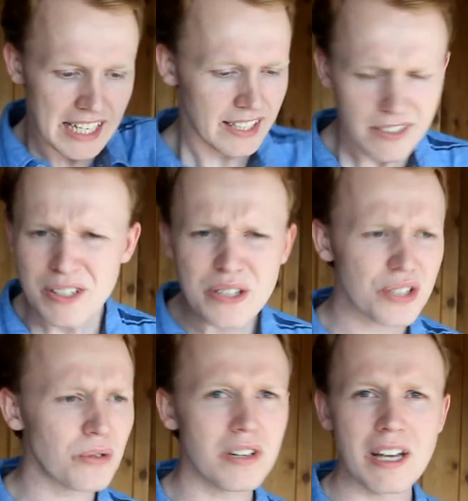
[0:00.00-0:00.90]
It isn't a
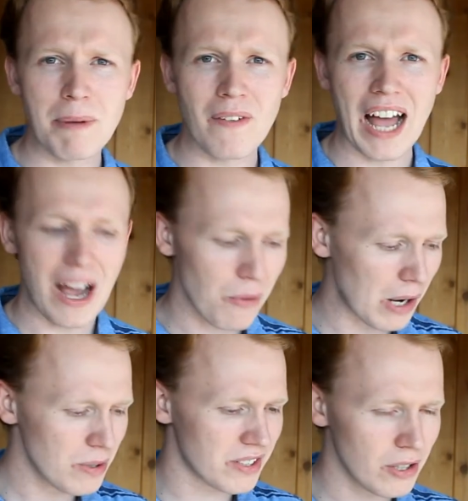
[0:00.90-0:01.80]
story about how
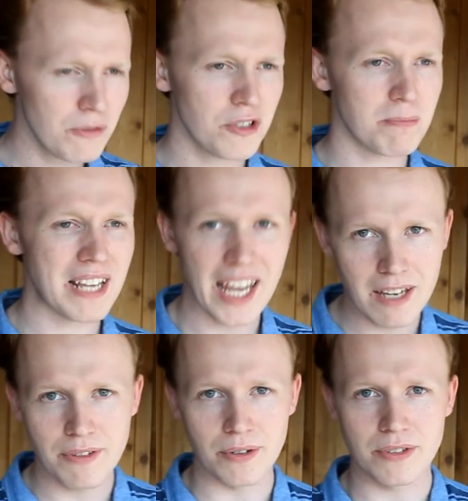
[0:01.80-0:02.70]
our selfish
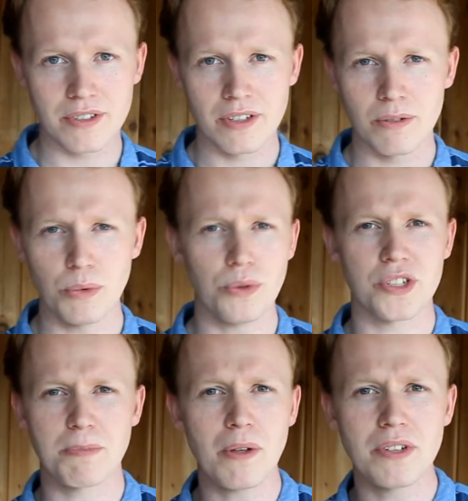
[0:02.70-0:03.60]
behaviors will
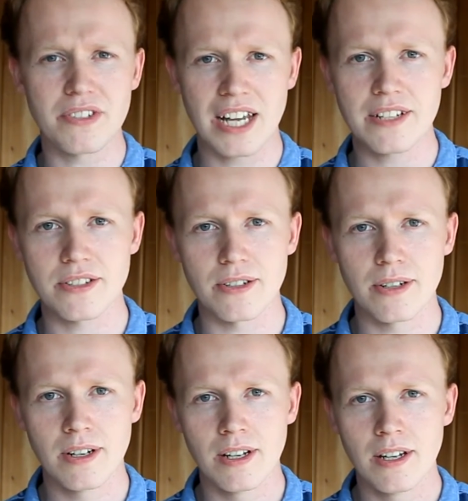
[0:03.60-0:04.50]
spell disaster.
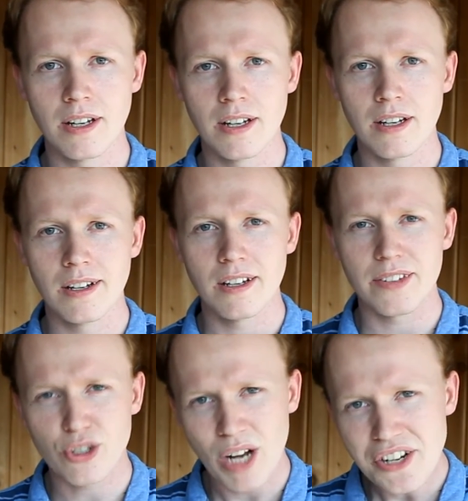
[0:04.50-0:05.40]

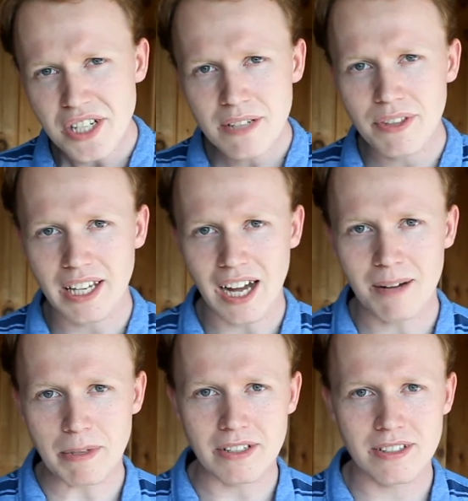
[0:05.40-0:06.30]
The tragedy of the
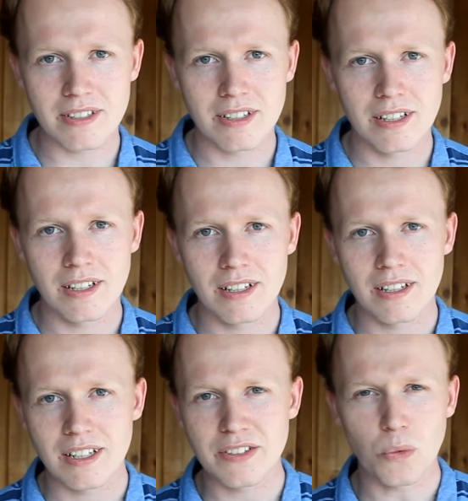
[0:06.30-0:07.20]
commons
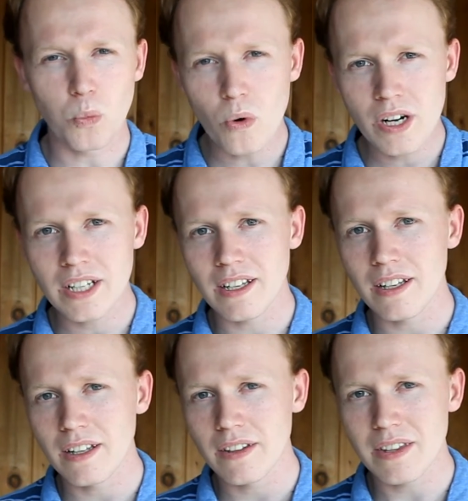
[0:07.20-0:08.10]
is a
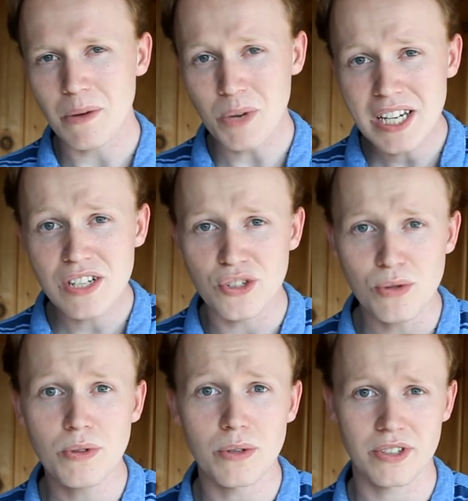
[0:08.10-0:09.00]
warning that we can
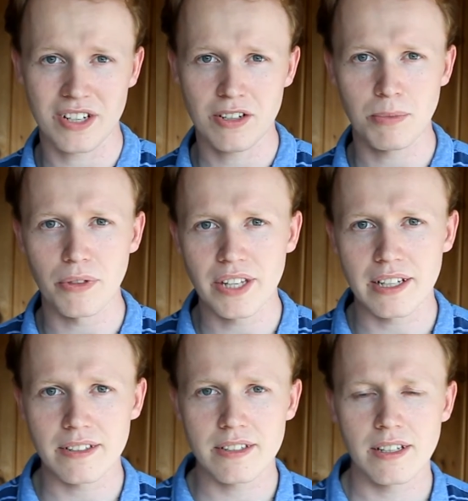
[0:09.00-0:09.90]
do those terrible
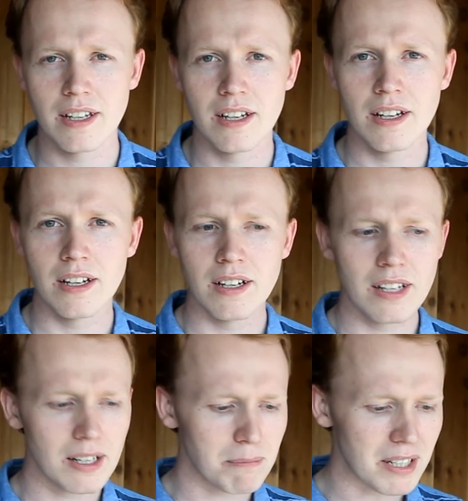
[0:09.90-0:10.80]
things.
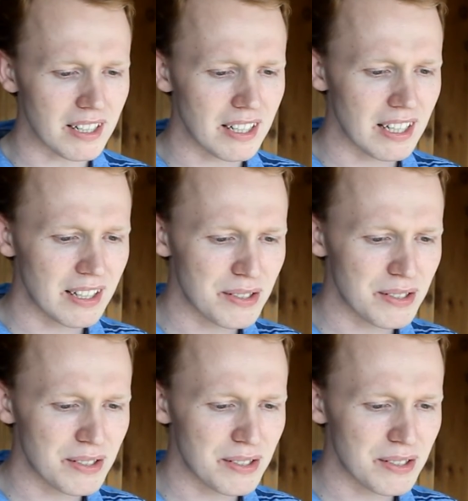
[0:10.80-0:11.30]
But it